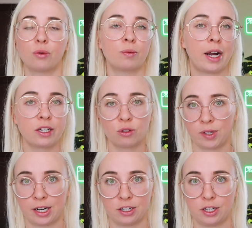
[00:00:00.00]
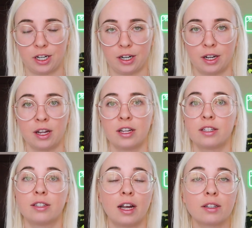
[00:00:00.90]
the right strategy,
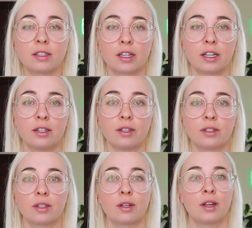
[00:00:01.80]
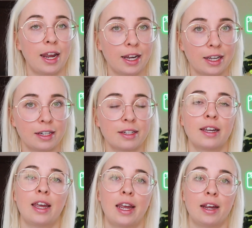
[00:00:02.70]
sales skills, and
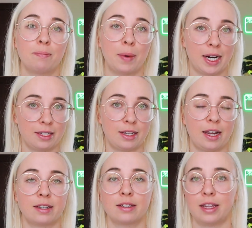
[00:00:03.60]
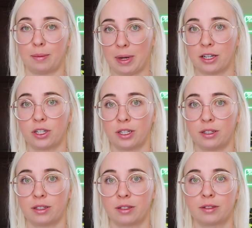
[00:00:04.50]
a mindset that matches.